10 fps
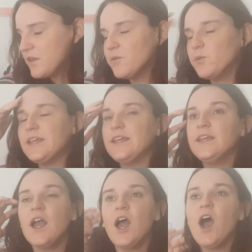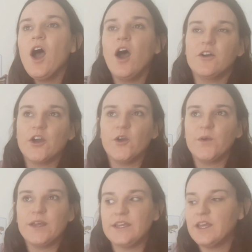we are
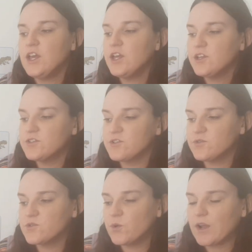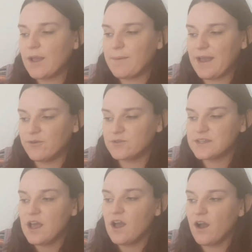going to talk about
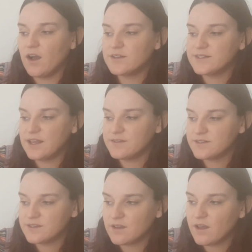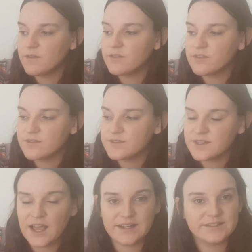our
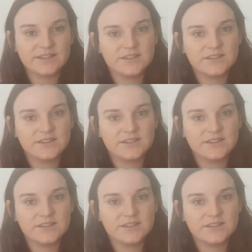sight.